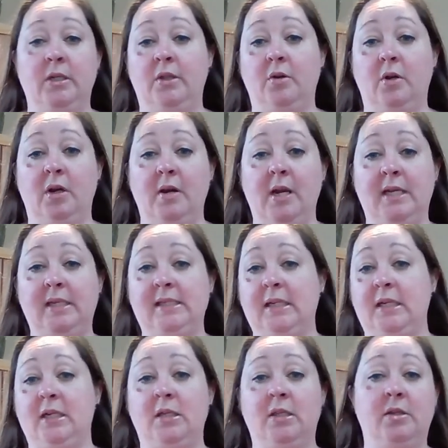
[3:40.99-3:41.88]
Throw your eggs
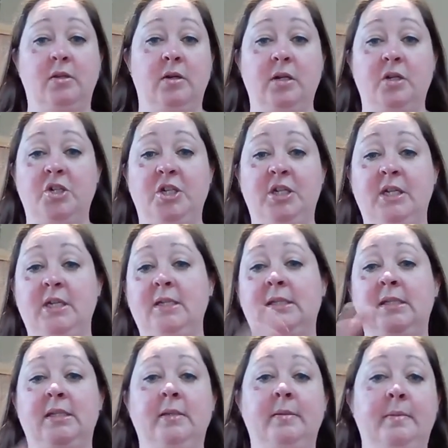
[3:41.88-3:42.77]
in, throw your
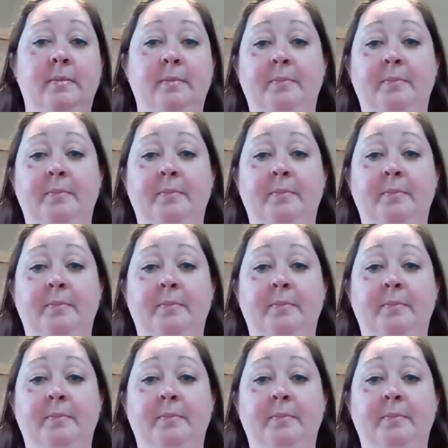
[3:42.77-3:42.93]
cheese,